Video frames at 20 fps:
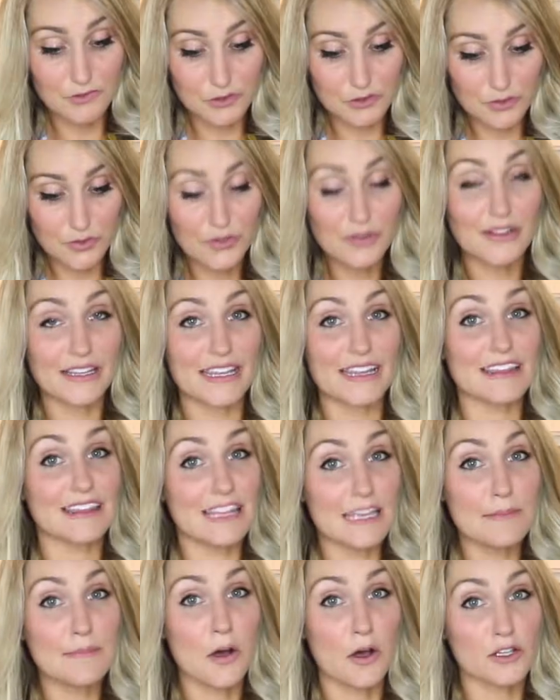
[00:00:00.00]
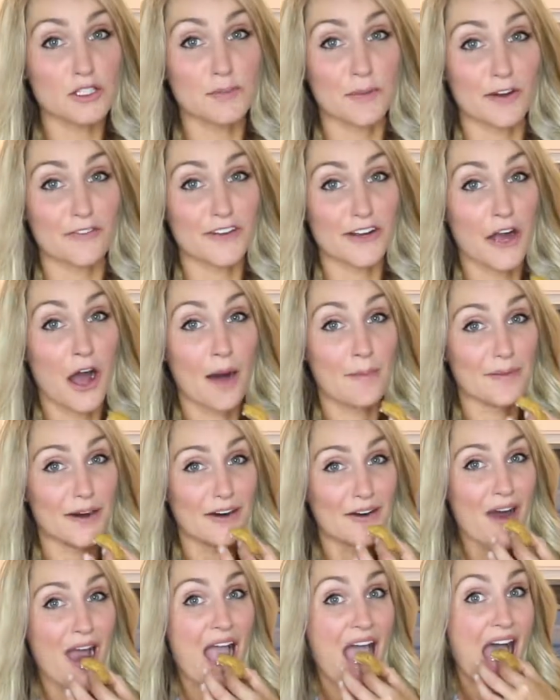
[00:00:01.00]
truly the most perfect
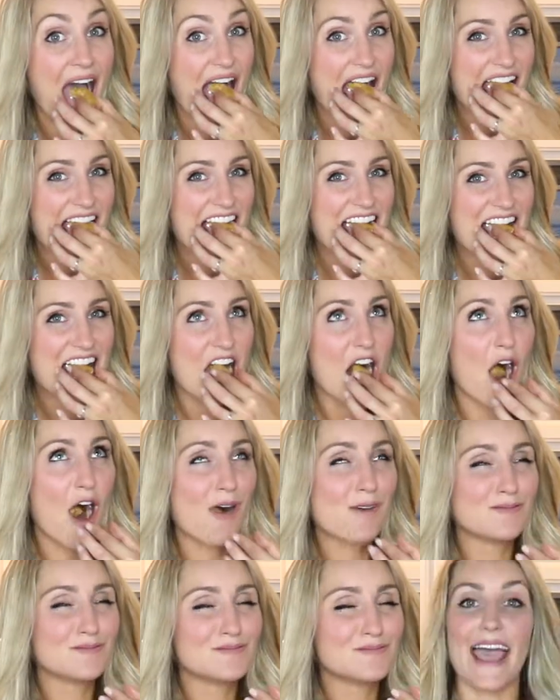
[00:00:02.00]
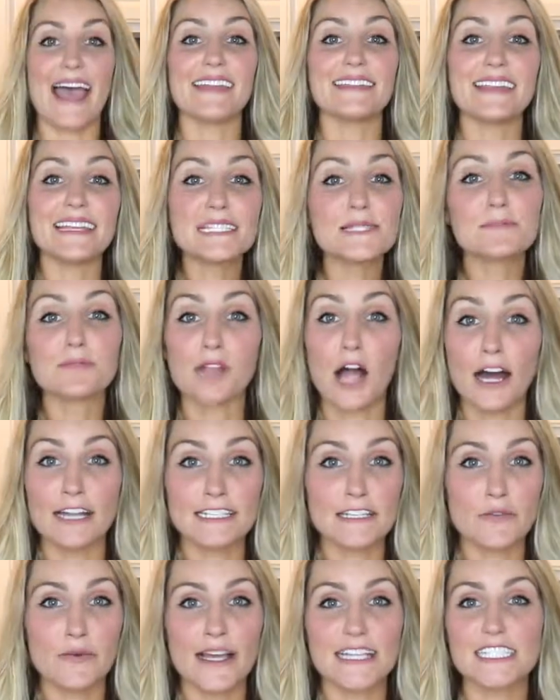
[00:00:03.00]
combo. And this
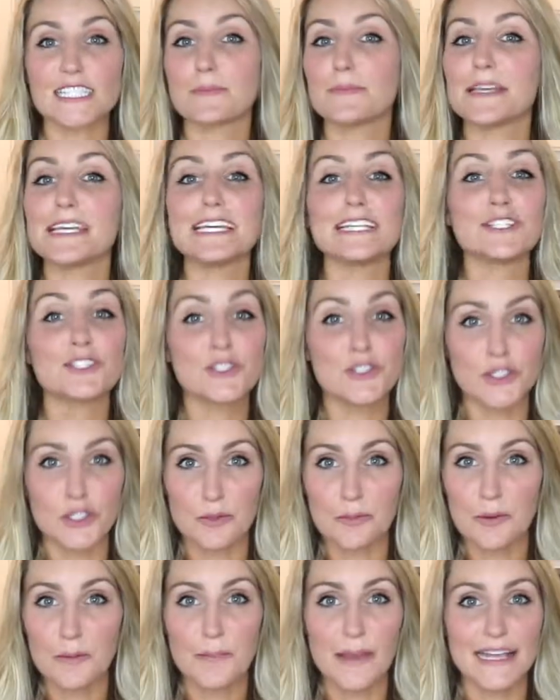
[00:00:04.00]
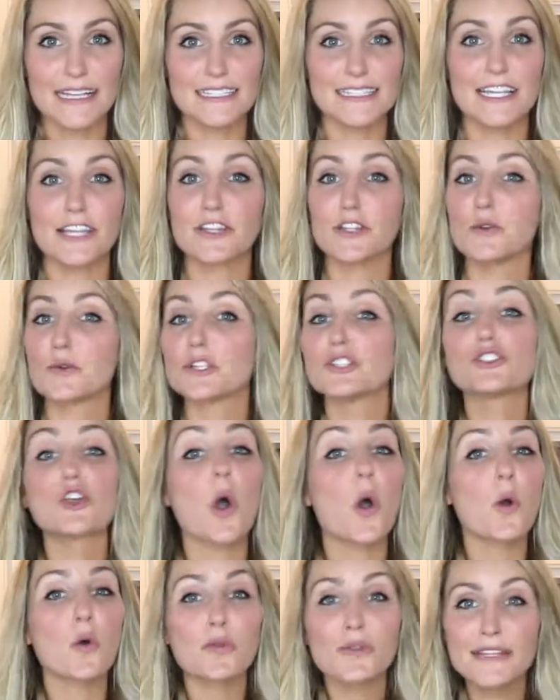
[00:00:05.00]
blondie recipe is super basic. You can
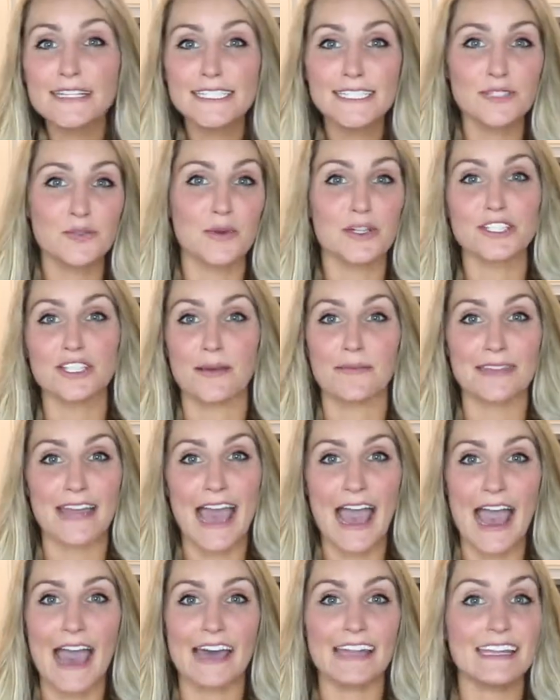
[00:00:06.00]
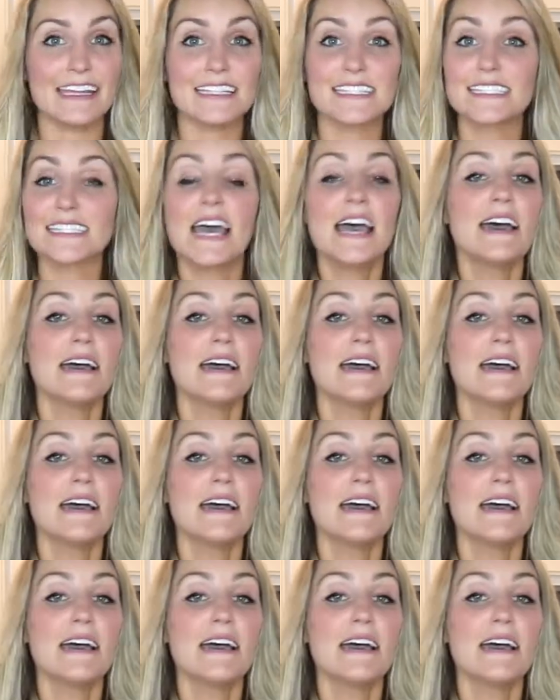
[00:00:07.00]
totally switch up the add-ins.